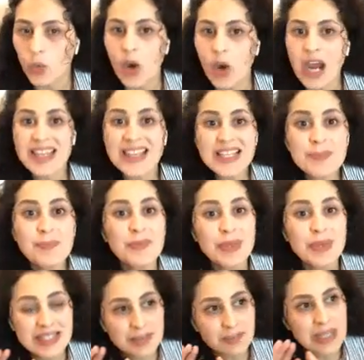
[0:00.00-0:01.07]
Why this
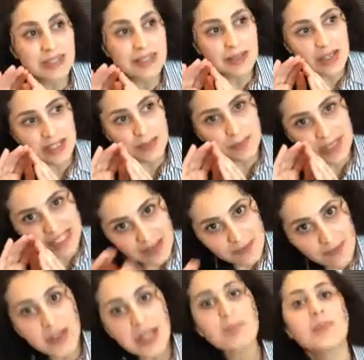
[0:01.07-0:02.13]

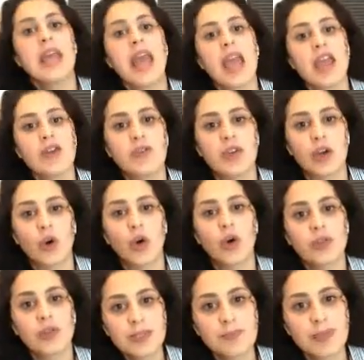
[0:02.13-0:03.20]
specific behavior or
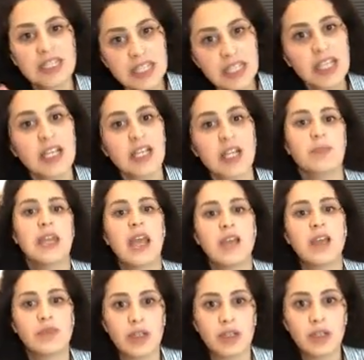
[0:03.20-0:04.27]
this particular
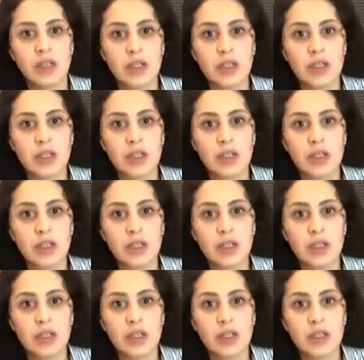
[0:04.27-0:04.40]
behavior.